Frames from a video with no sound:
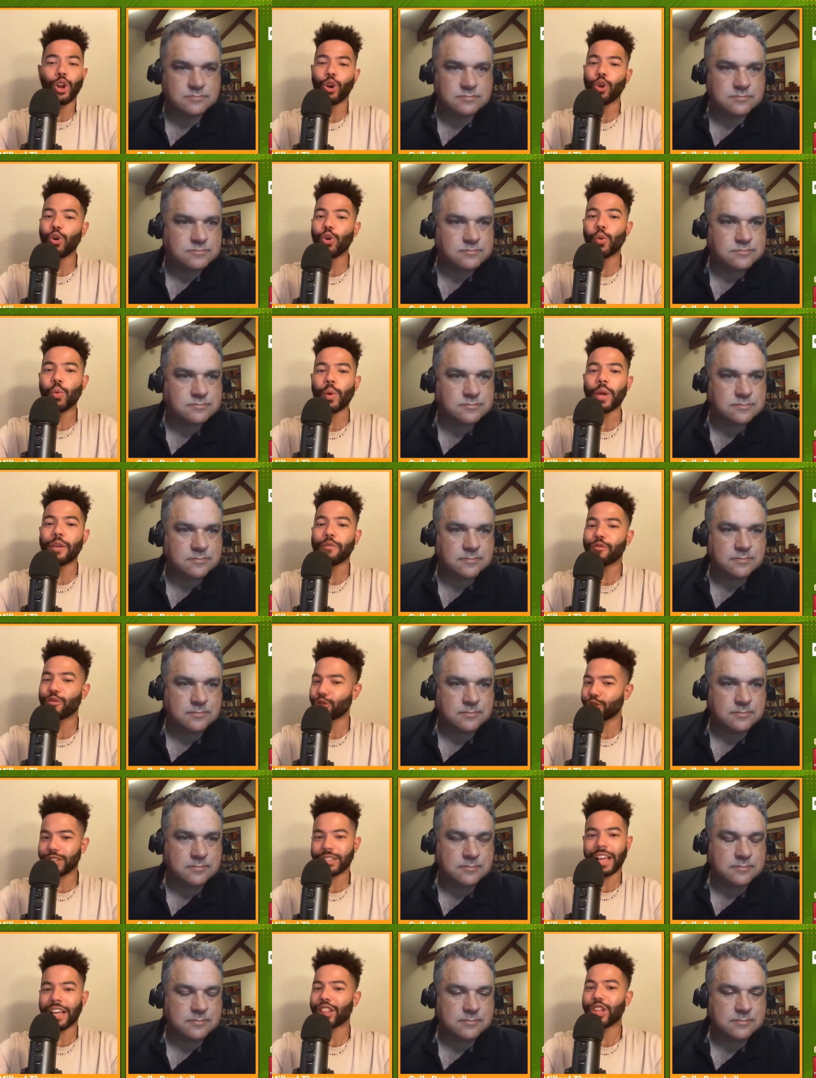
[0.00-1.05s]
Speaker 1: Luke
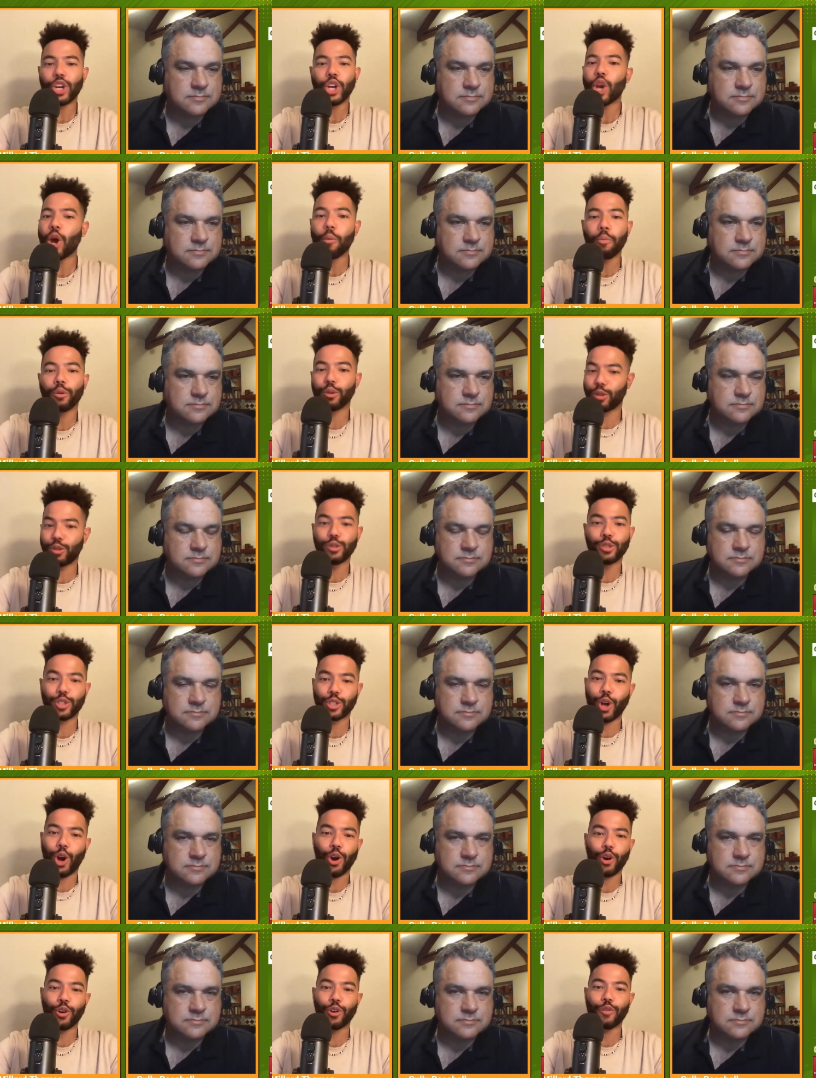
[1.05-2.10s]
Weaver's, like, the number two
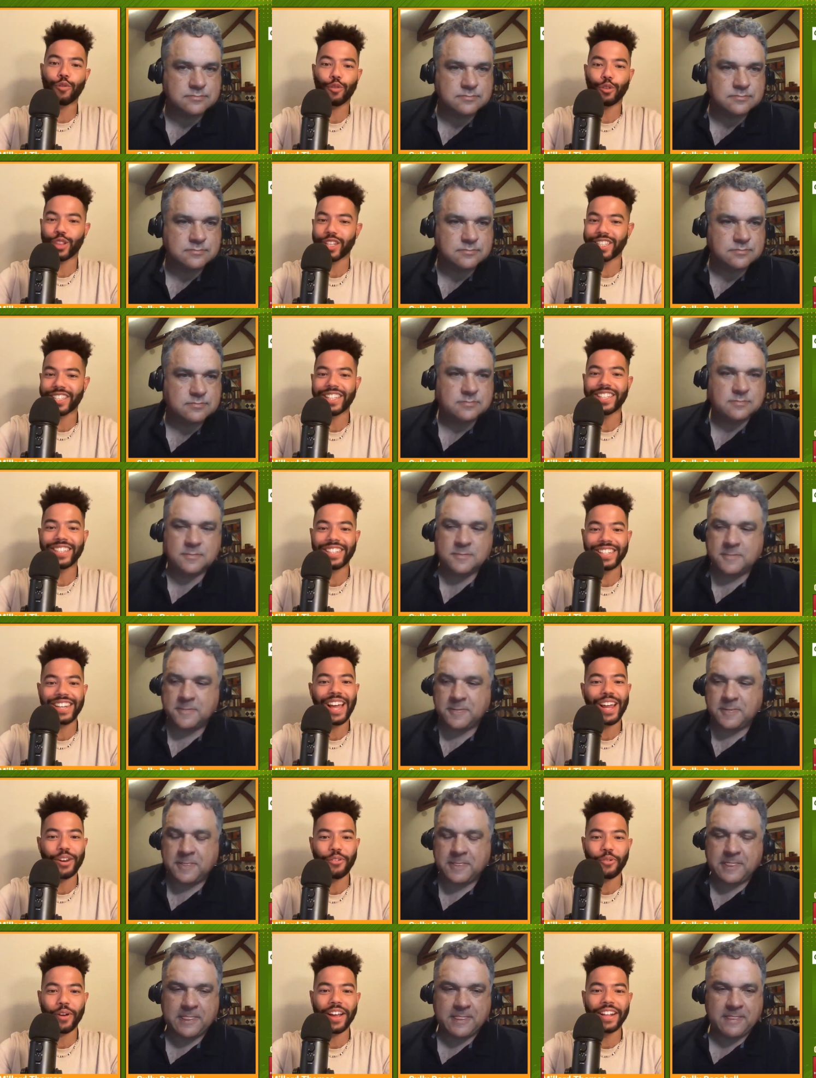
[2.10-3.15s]
starter for the
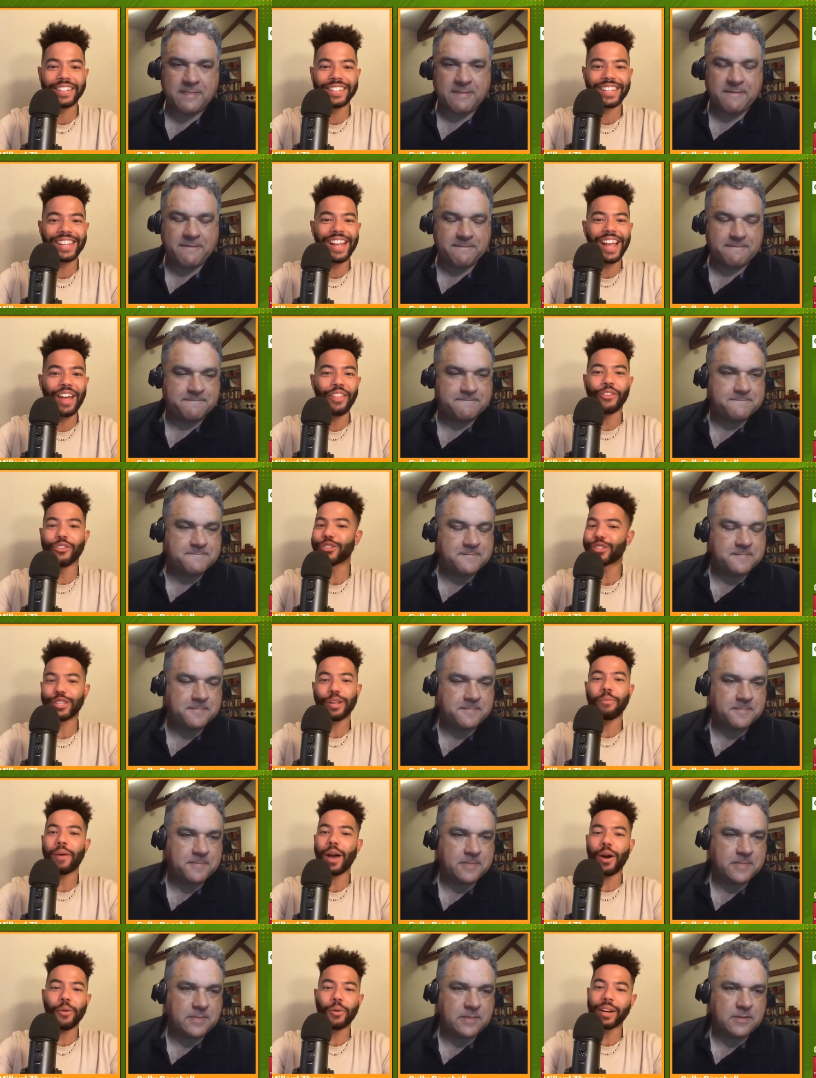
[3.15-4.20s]
Cincinnati Reds, and they're
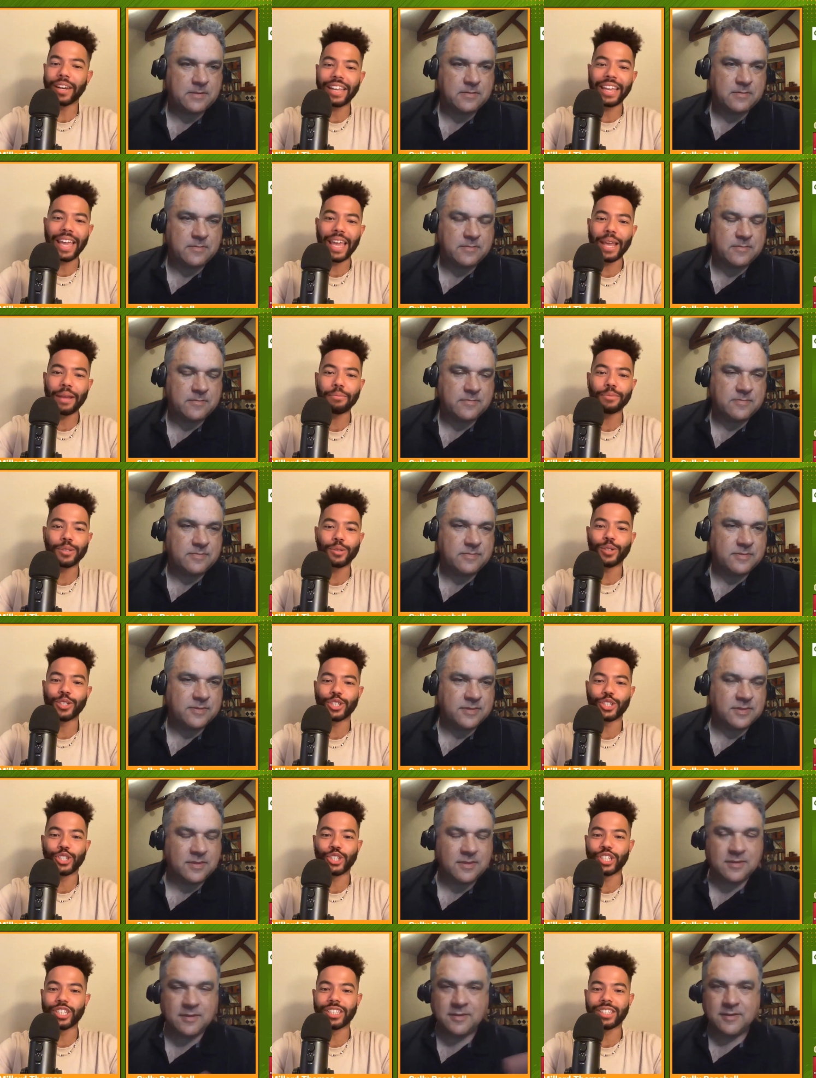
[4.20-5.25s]
somehow winning games, which
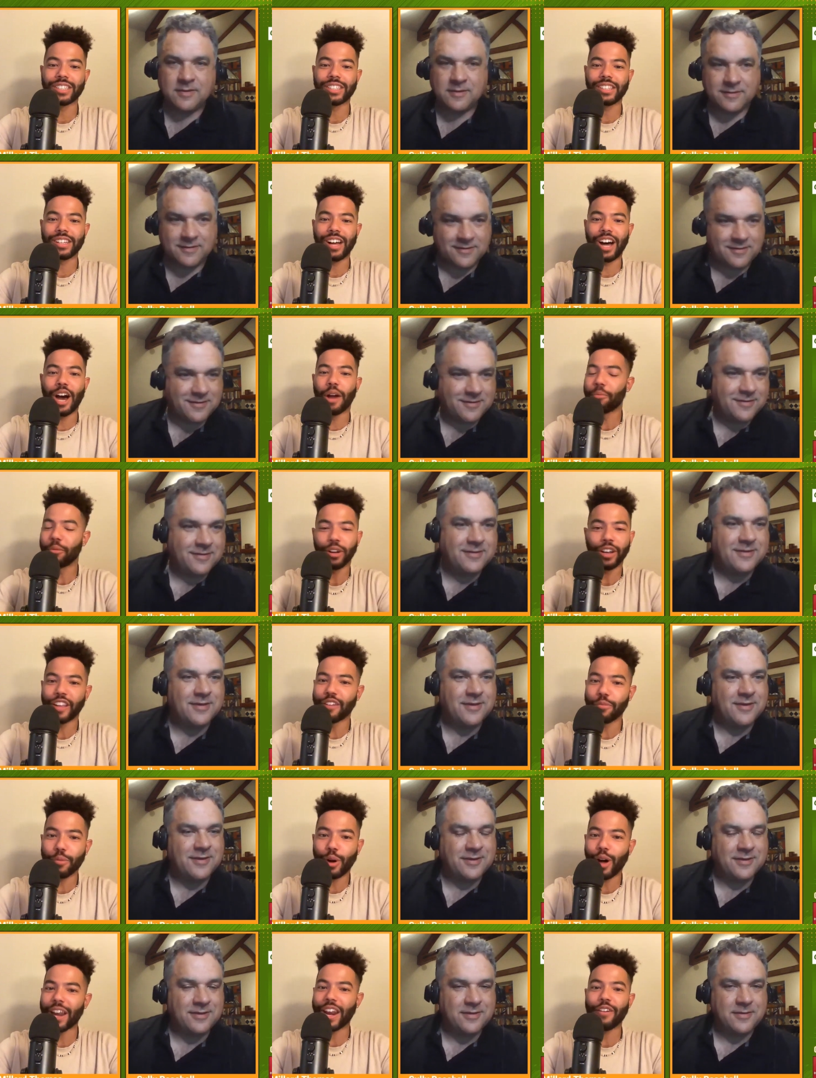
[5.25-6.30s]
is just
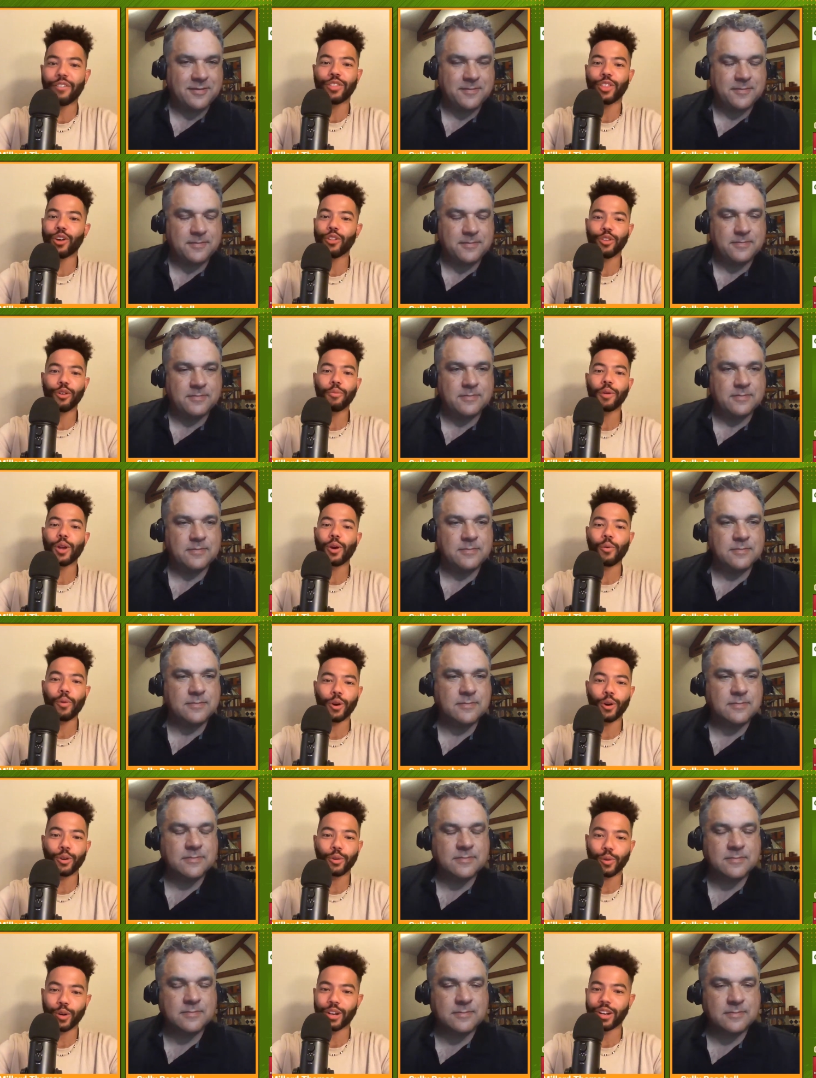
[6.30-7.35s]
unbelievable. I never thought there'd be a
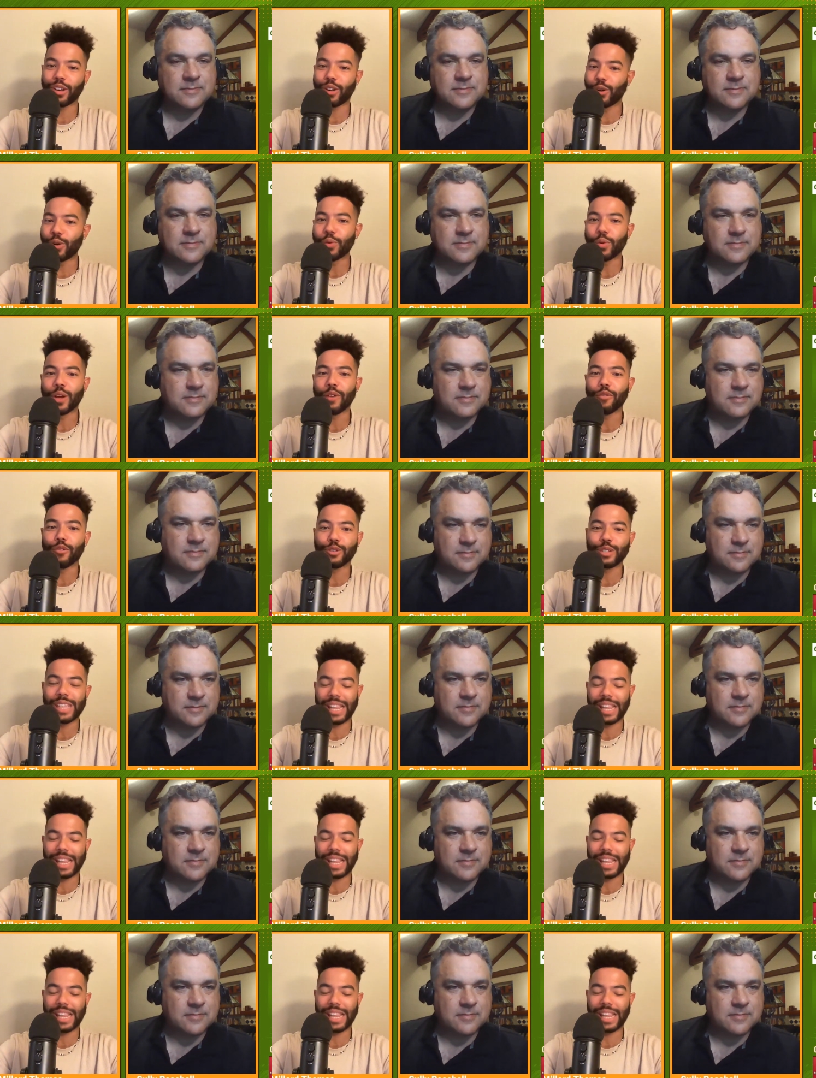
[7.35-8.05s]
world where Luke Weaver's